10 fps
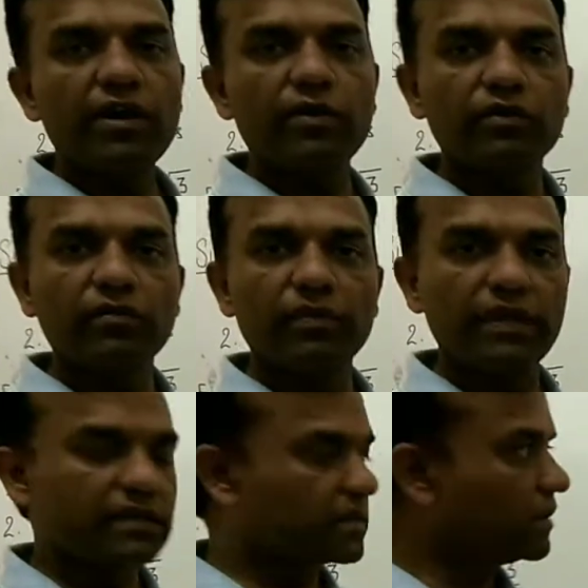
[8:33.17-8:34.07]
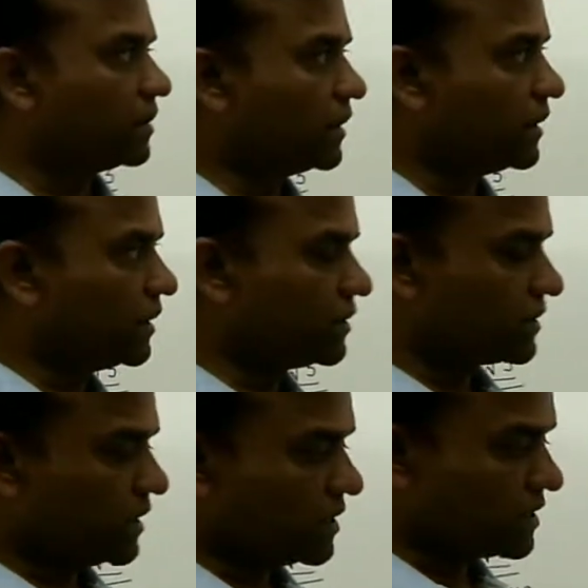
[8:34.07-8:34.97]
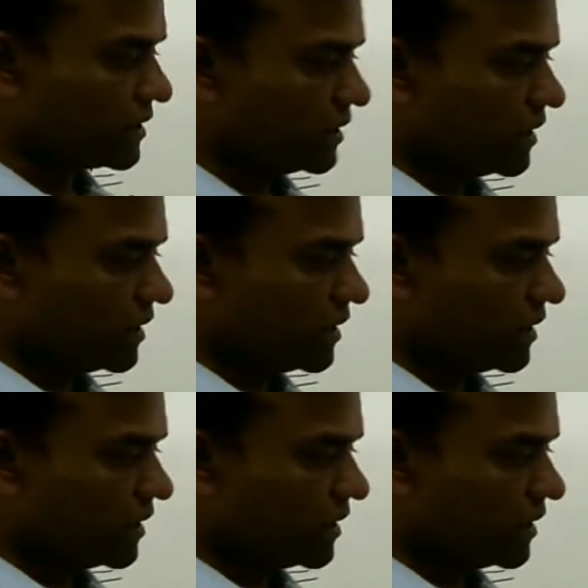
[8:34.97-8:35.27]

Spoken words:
into the mix search.